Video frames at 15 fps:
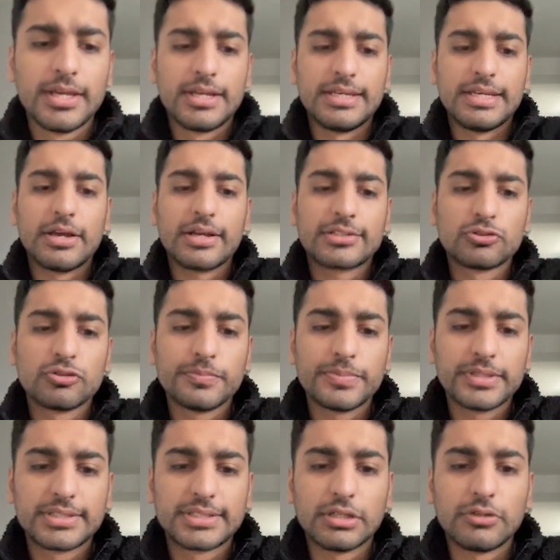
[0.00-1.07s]
Next up,
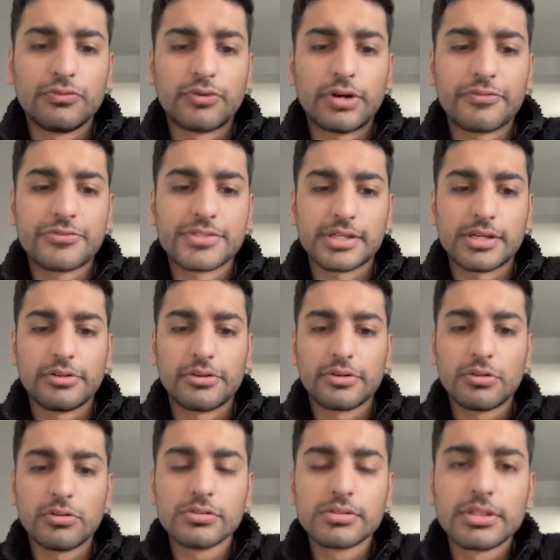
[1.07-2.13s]
self-referencing
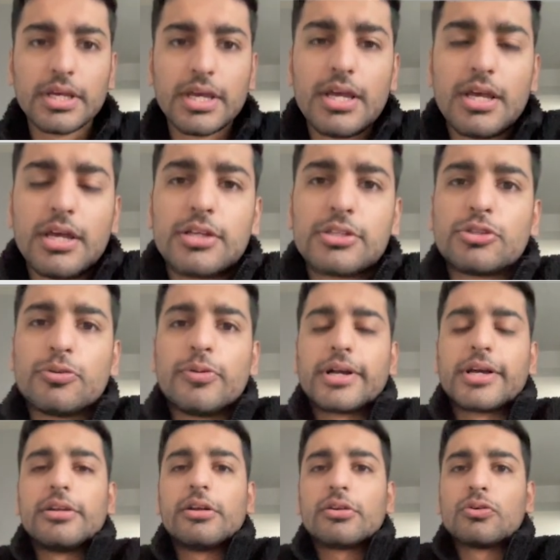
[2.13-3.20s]
canonicals. So a
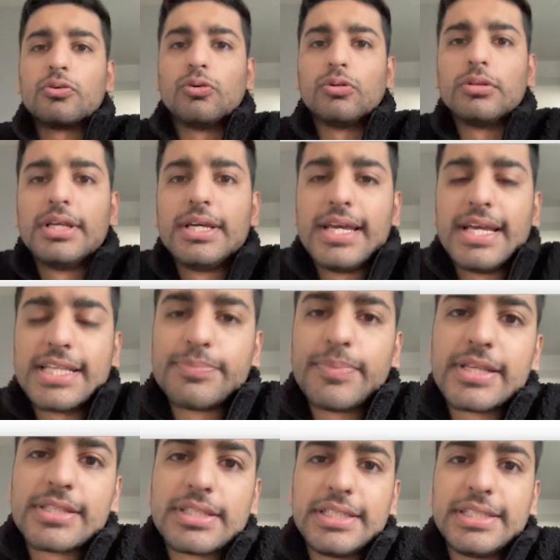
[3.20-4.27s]
canonical is
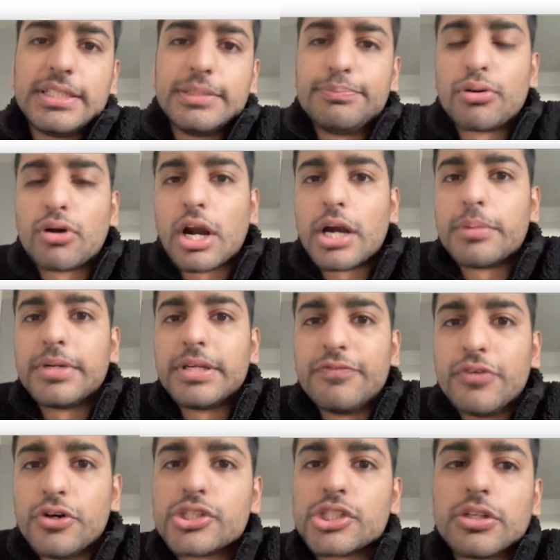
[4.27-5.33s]
basically the primary
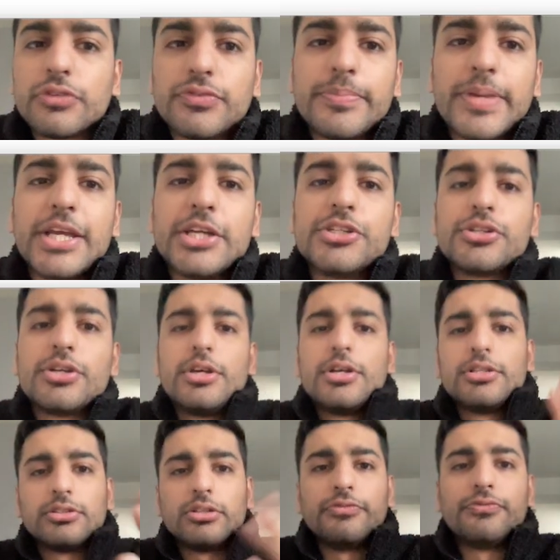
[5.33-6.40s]
version of a page.
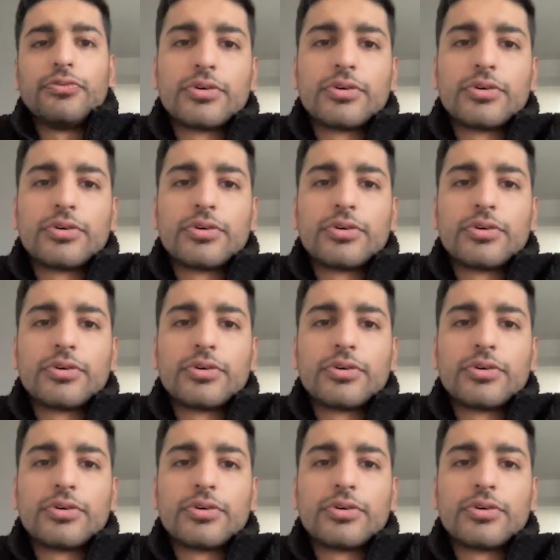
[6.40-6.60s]
So for